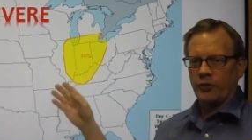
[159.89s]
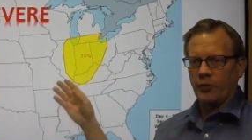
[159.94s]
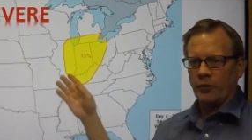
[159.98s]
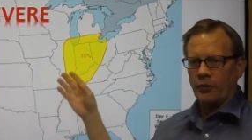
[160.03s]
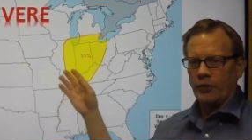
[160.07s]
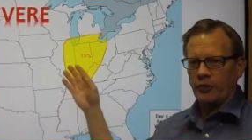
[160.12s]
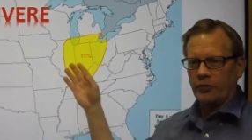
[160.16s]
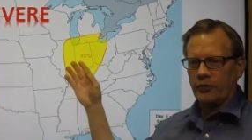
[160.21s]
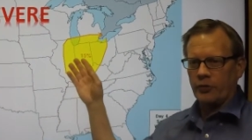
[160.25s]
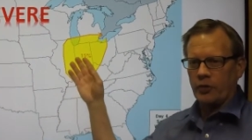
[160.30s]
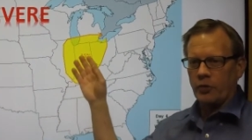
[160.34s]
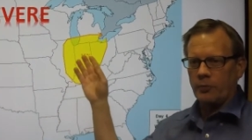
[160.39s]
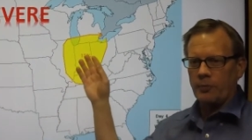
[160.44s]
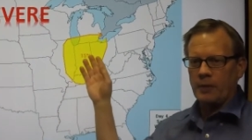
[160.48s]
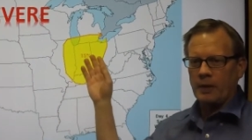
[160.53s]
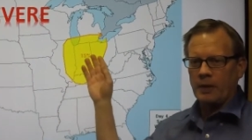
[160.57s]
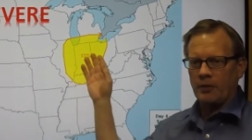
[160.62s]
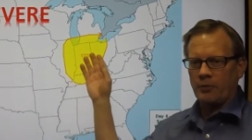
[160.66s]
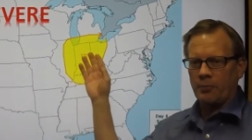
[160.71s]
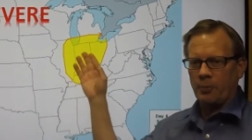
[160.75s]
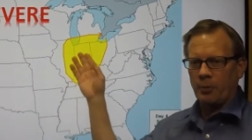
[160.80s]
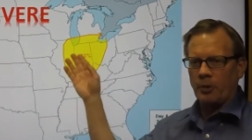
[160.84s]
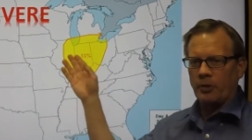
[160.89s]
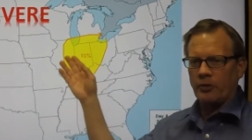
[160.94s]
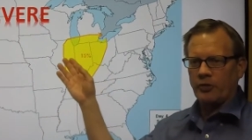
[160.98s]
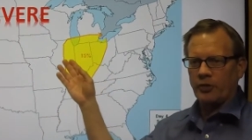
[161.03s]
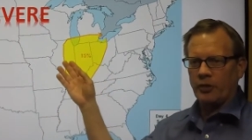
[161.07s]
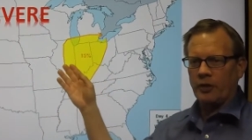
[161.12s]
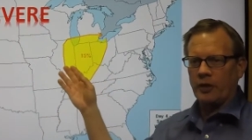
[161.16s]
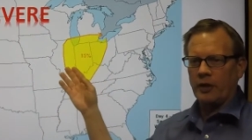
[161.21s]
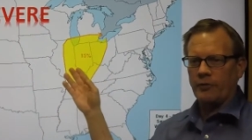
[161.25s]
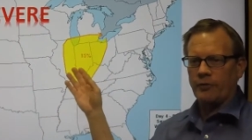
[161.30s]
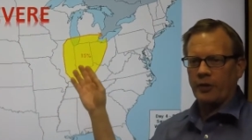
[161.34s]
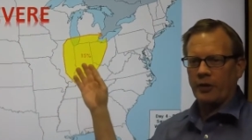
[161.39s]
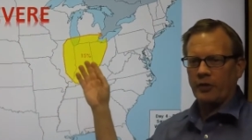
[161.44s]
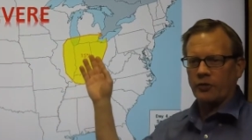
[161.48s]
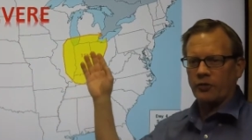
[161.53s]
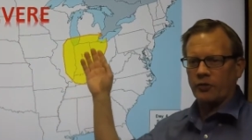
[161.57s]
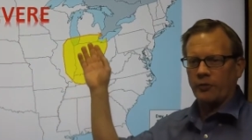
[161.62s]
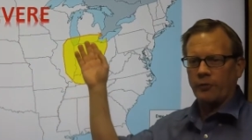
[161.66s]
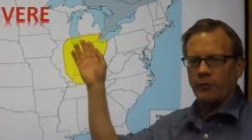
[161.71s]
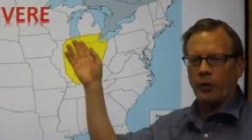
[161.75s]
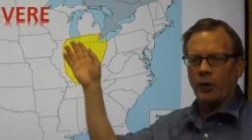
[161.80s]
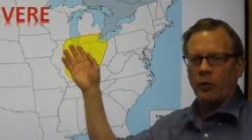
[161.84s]
So this could be a pretty significant
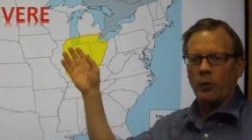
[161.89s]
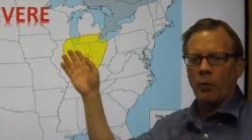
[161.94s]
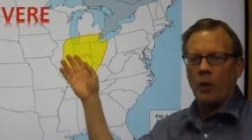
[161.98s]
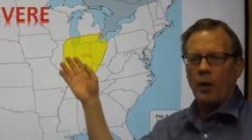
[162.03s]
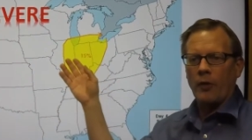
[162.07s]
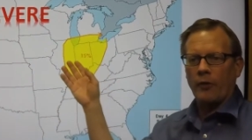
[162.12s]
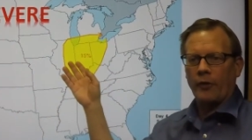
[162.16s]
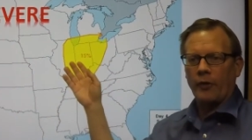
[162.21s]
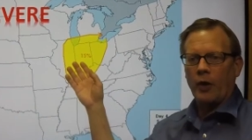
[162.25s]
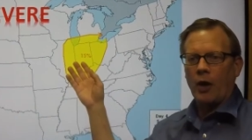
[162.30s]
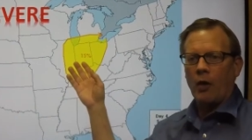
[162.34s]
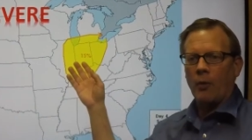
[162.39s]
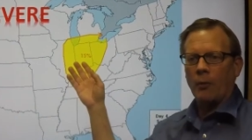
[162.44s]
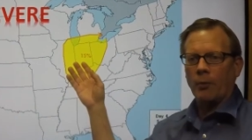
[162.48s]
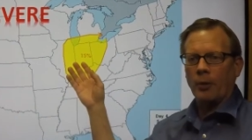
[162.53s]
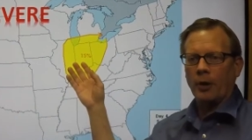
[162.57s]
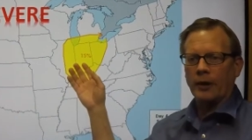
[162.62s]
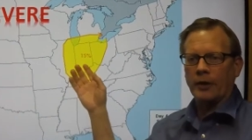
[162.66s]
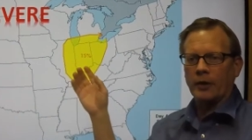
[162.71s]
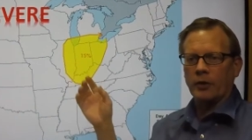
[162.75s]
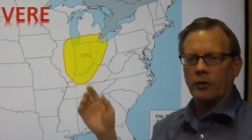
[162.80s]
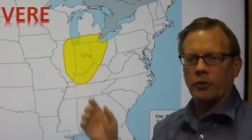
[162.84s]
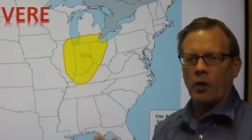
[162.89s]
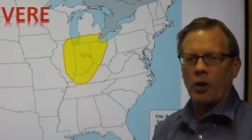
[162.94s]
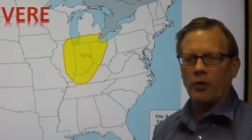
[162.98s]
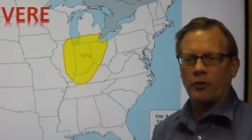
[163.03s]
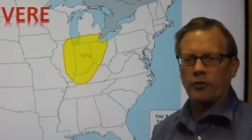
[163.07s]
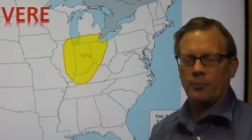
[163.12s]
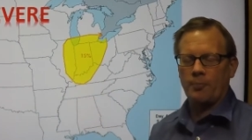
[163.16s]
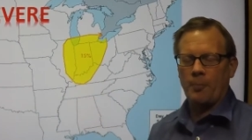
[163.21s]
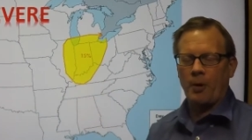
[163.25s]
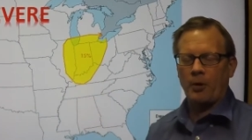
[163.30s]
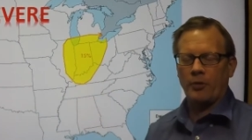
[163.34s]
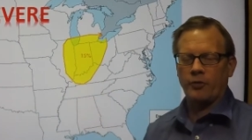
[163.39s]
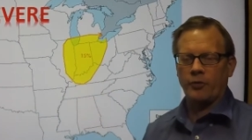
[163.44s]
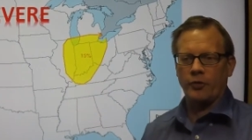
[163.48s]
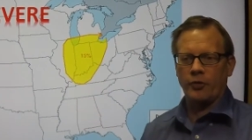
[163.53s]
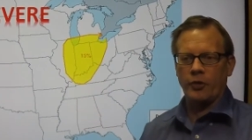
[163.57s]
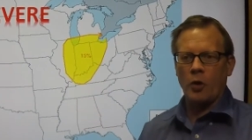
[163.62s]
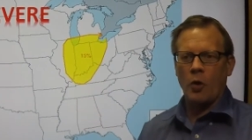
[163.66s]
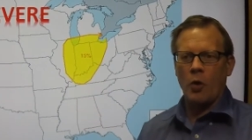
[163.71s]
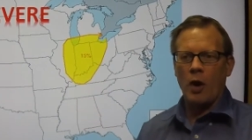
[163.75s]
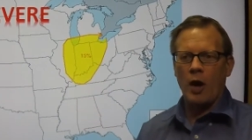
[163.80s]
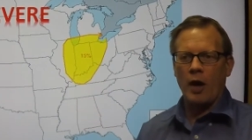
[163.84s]
severe weather outbreak across parts of
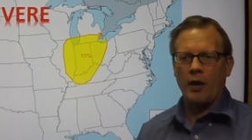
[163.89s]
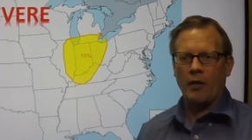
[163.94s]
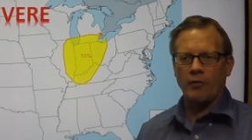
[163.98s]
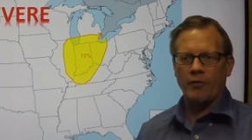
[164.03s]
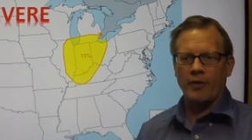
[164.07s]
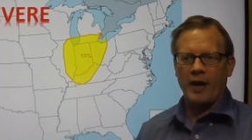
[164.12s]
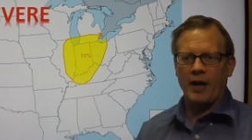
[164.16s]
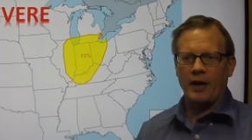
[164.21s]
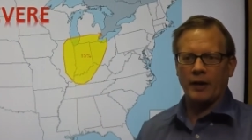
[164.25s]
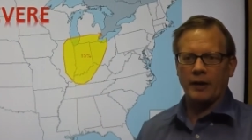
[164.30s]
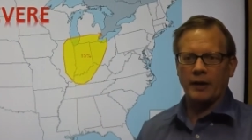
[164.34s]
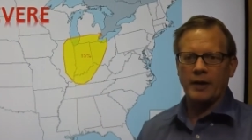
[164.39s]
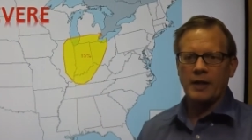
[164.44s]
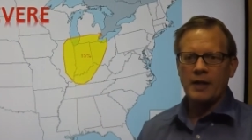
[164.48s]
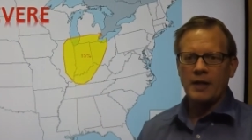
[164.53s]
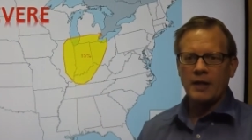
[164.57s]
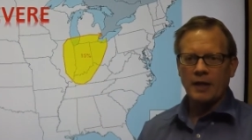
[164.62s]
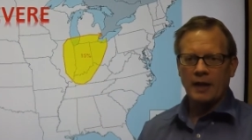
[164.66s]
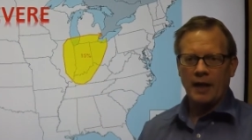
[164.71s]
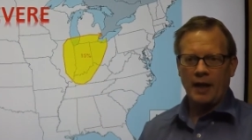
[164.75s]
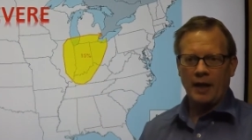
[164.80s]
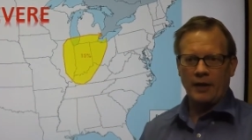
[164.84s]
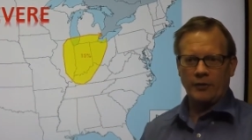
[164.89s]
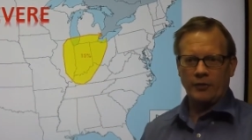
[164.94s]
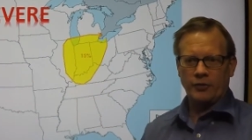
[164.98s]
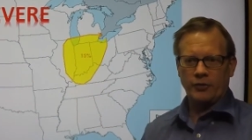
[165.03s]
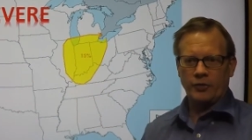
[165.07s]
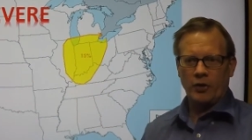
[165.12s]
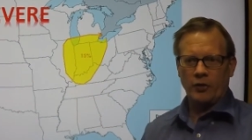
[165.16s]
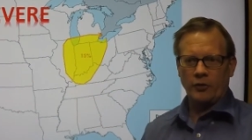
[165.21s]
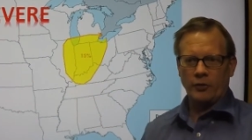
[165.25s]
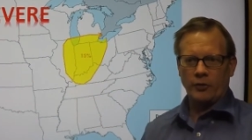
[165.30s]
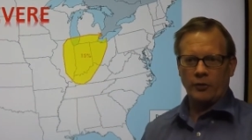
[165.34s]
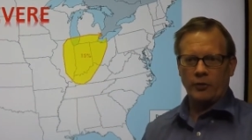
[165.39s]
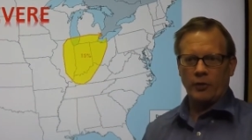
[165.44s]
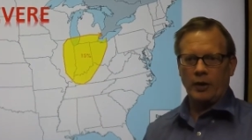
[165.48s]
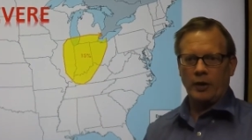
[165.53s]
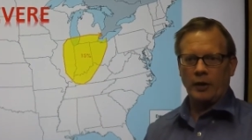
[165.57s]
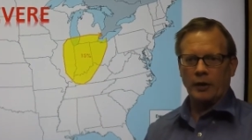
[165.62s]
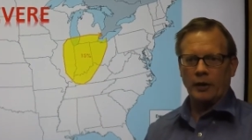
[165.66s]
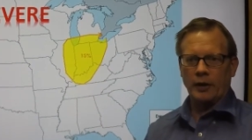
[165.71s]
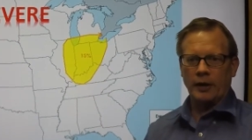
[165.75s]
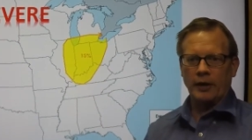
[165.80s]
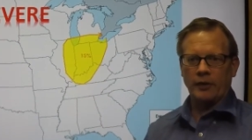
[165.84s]
the Ohio Valley and the southern
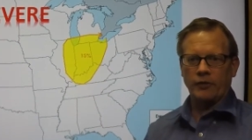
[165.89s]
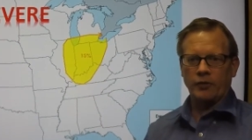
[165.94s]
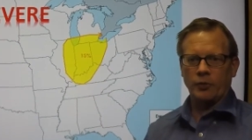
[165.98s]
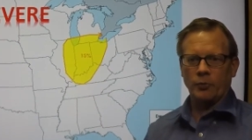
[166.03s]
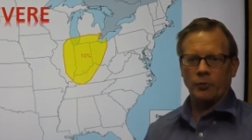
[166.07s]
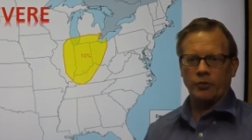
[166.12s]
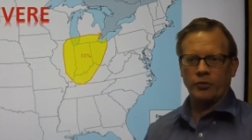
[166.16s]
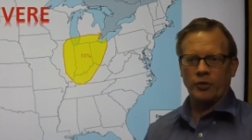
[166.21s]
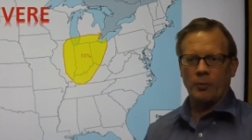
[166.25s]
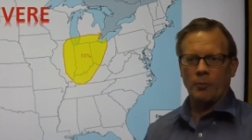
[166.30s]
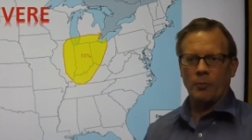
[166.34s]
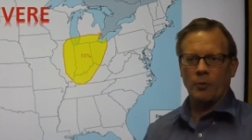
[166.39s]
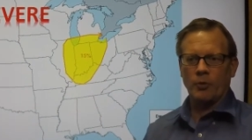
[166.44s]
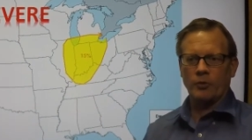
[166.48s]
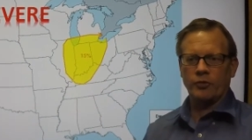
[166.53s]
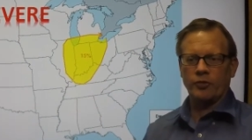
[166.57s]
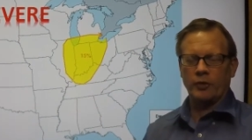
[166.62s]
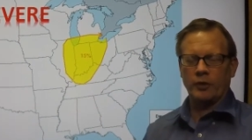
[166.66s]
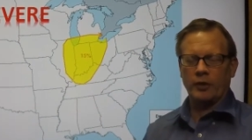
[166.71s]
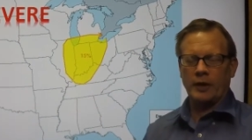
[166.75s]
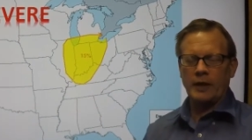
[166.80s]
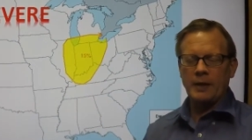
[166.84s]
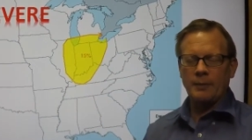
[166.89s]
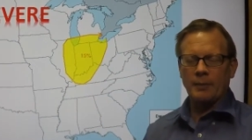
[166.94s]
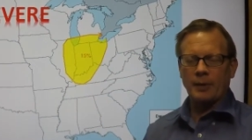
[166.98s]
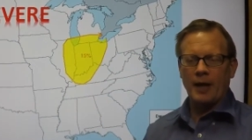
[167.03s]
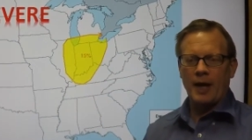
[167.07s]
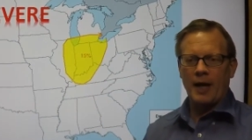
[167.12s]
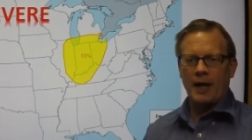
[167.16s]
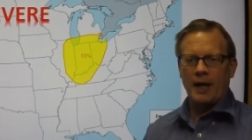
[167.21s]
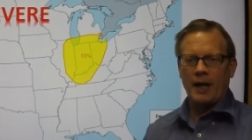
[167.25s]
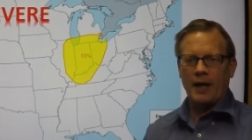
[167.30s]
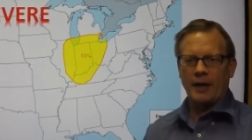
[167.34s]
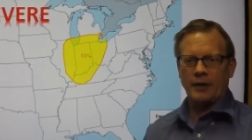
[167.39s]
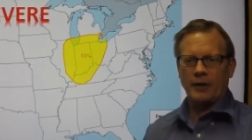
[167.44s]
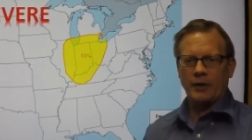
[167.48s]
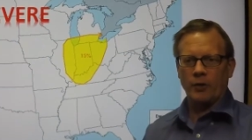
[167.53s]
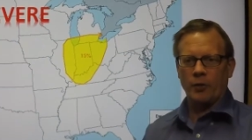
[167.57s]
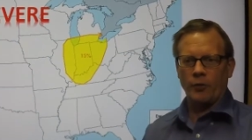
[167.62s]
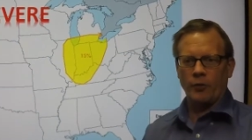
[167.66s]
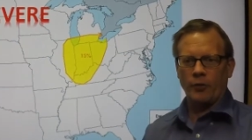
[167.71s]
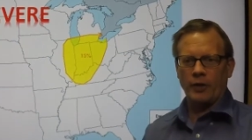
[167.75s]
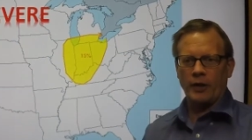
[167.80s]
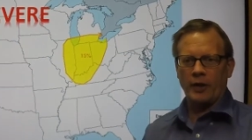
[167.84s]
Great Lakes. So something we'll keep an eye on
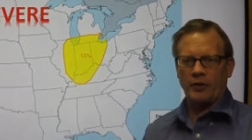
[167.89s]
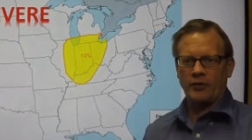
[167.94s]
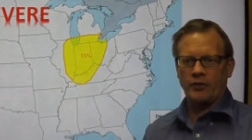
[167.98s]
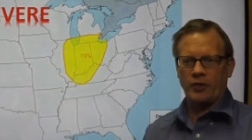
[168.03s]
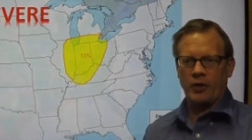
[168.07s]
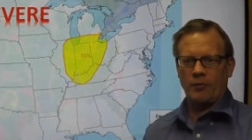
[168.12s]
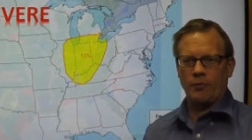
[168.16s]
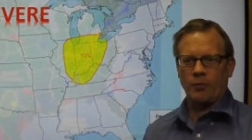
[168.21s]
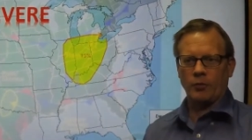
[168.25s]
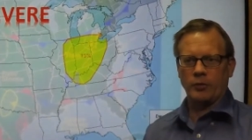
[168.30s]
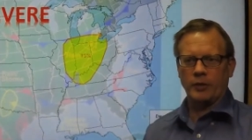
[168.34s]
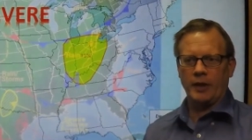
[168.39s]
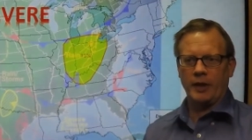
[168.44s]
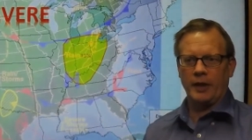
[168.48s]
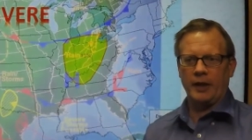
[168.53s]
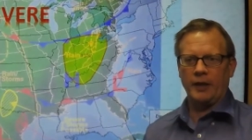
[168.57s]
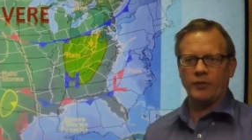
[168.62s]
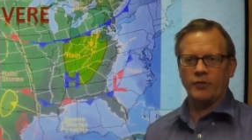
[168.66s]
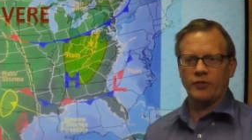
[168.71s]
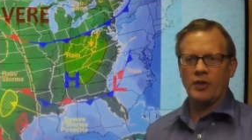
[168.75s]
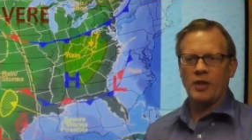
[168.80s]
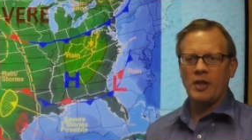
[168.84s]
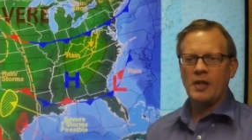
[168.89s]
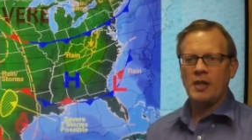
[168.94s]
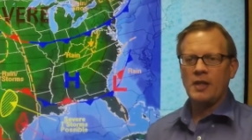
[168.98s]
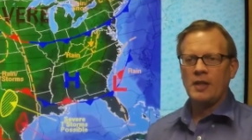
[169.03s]
here over the next several days